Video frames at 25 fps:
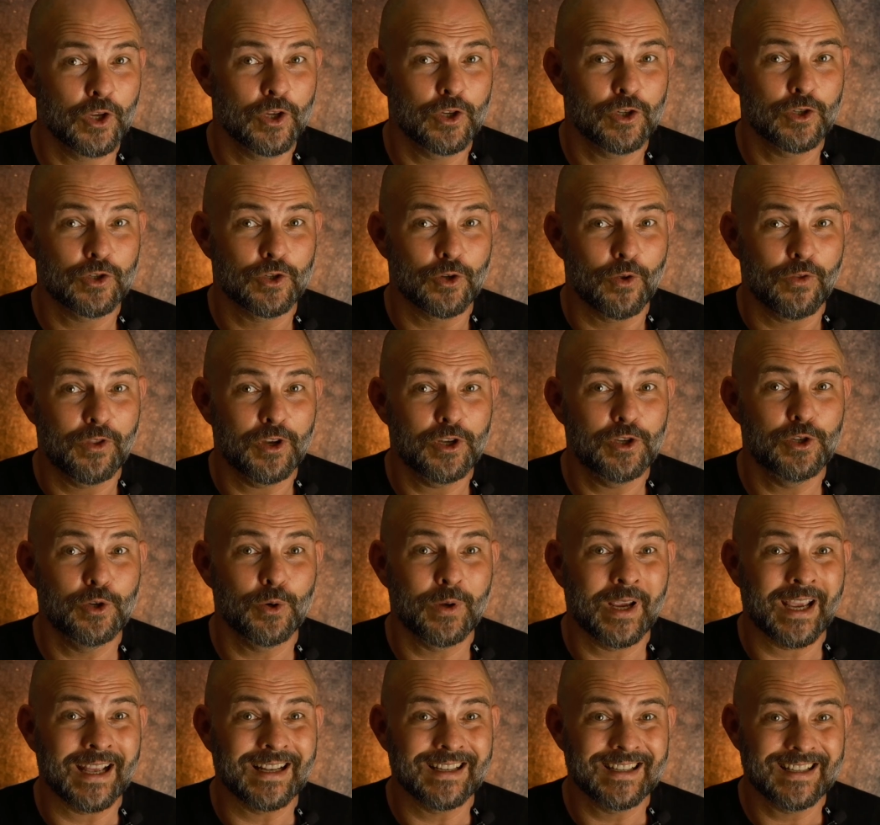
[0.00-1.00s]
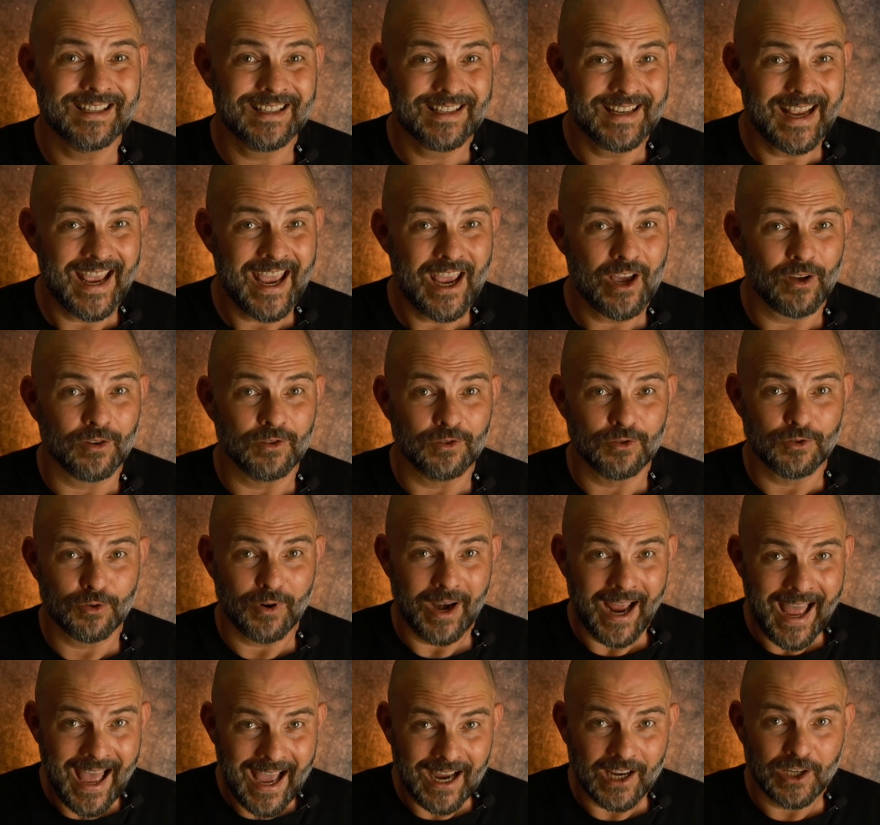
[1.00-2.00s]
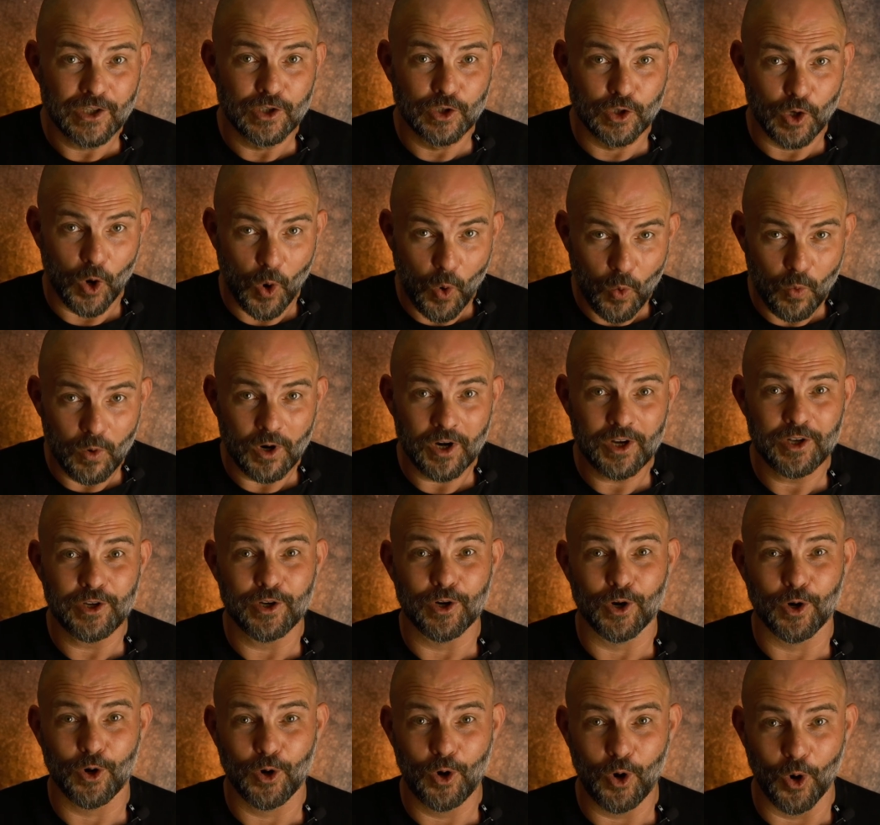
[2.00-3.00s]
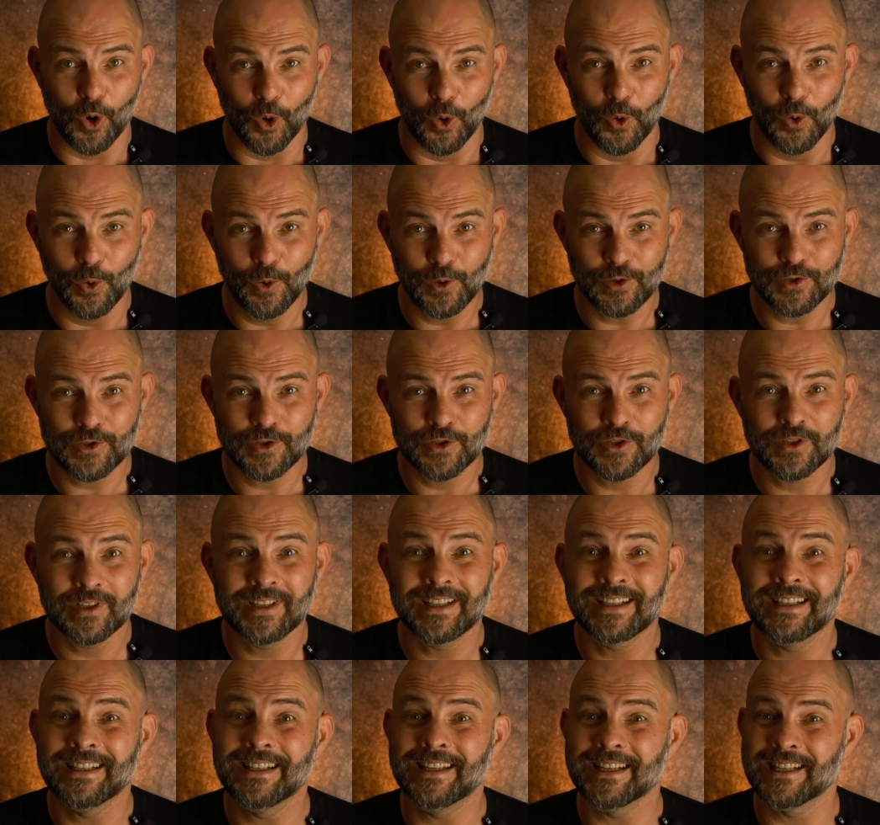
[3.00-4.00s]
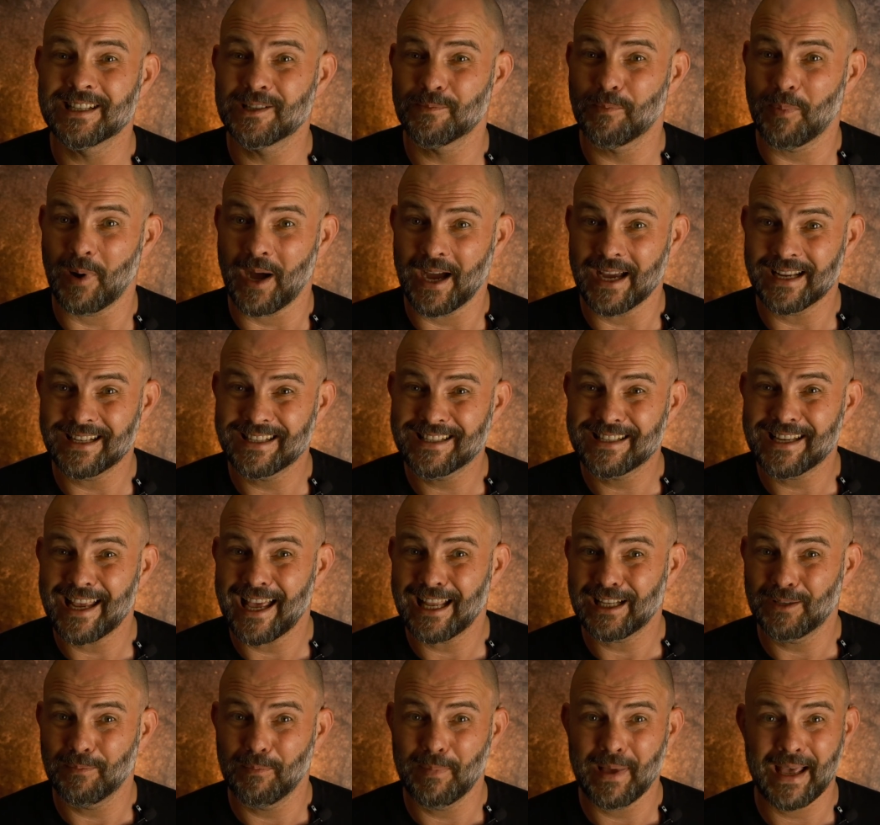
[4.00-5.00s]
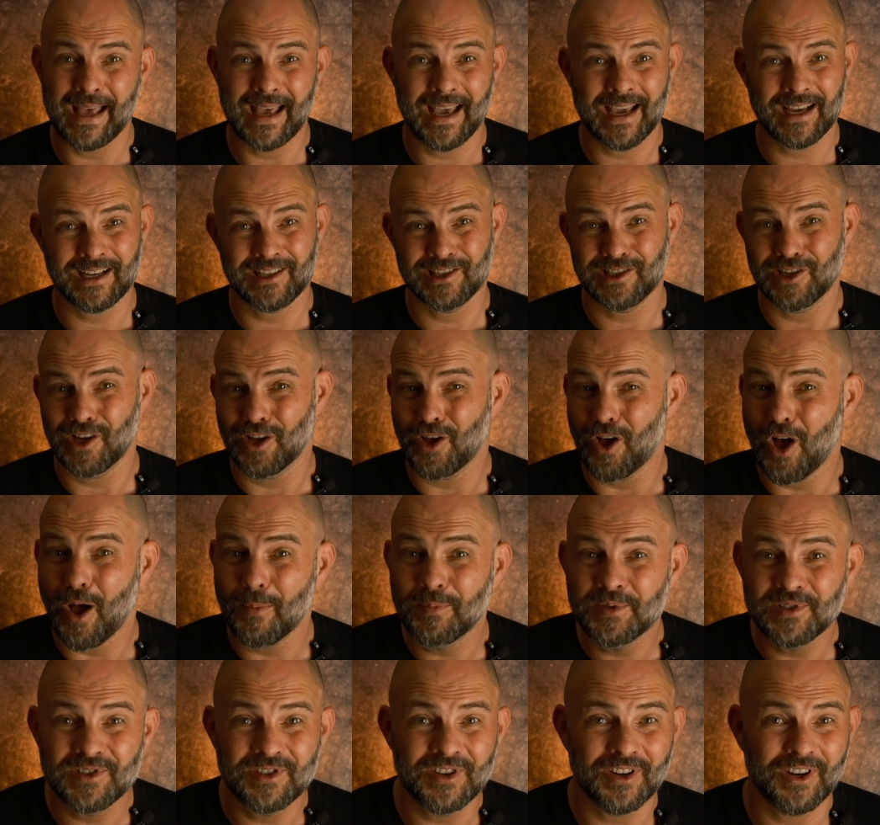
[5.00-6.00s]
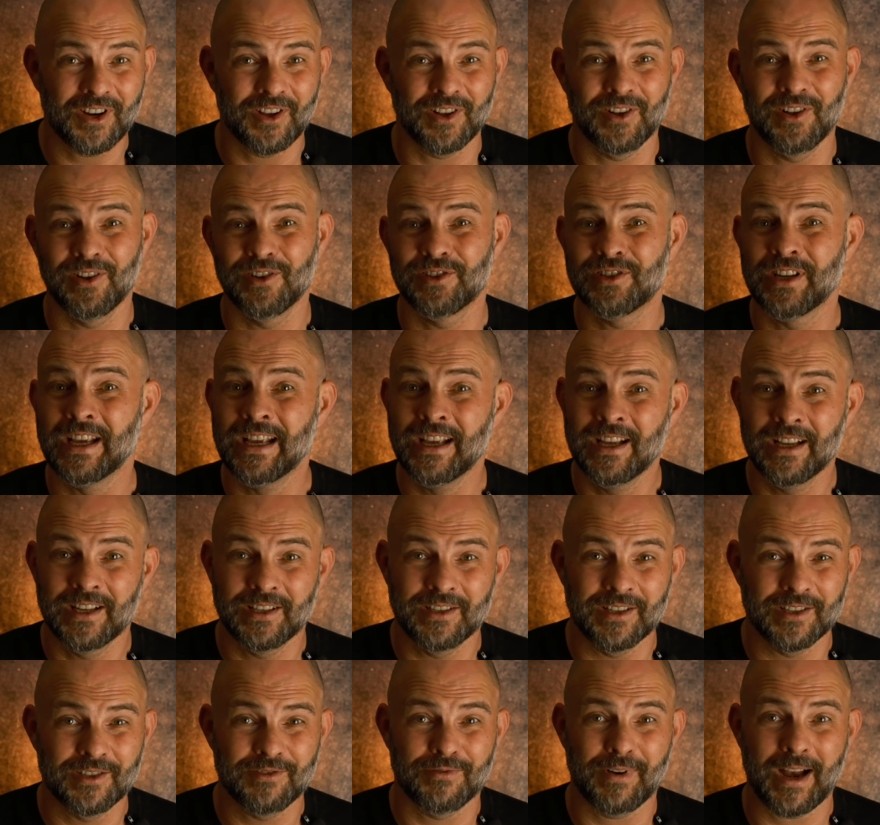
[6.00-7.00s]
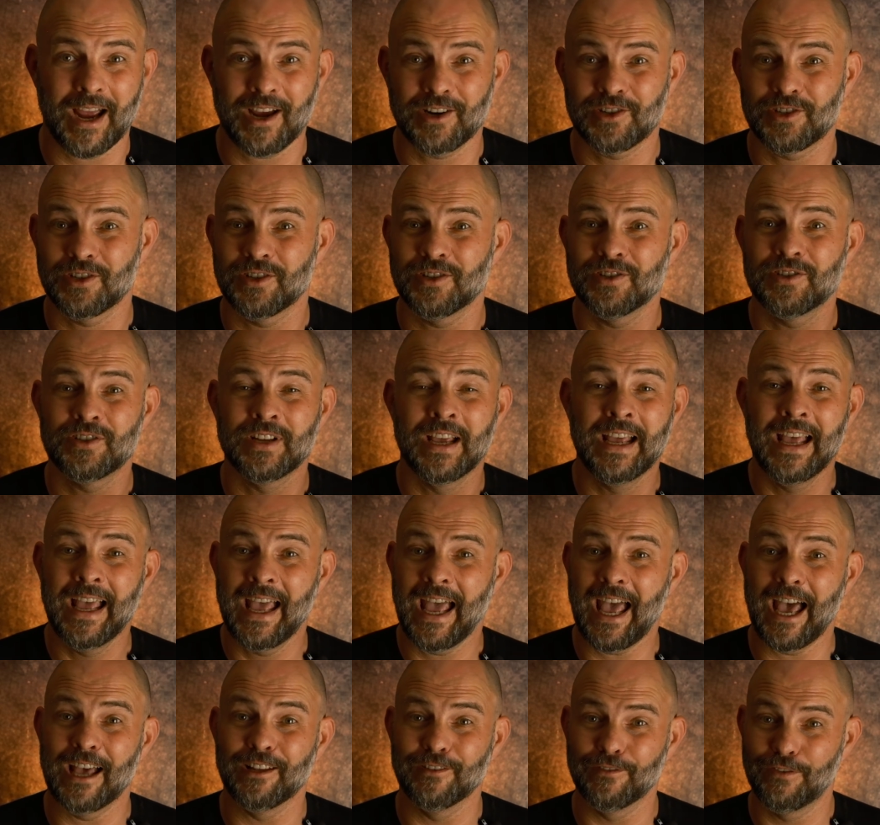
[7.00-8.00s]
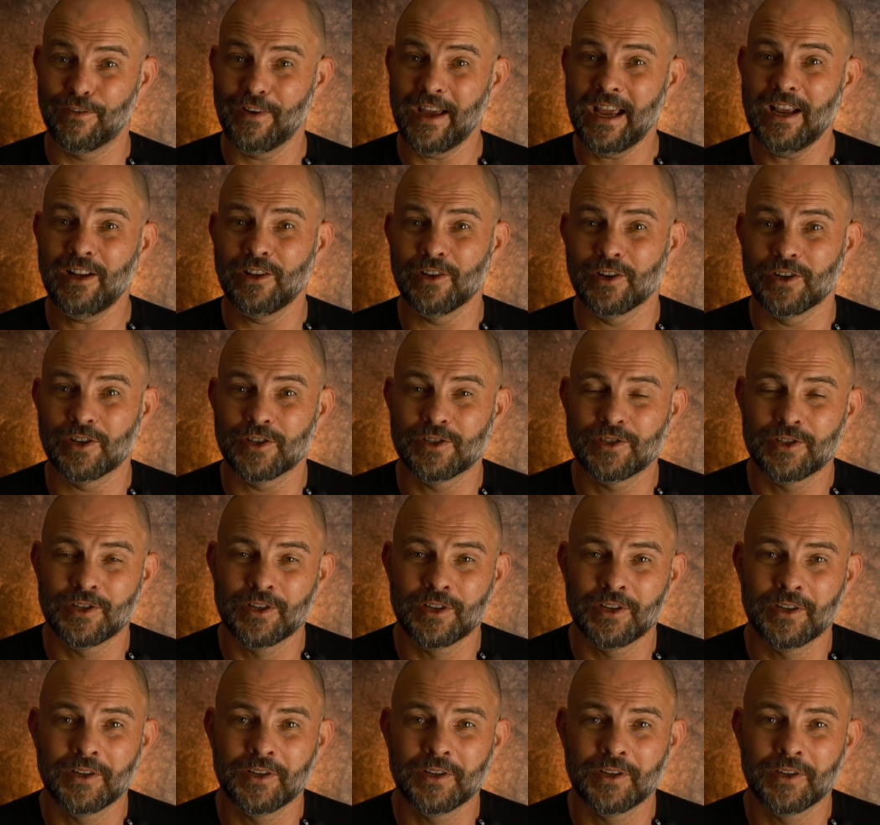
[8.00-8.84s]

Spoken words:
so that you can stay on track toward your goals despite setbacks, obstacles, distractions, and failures.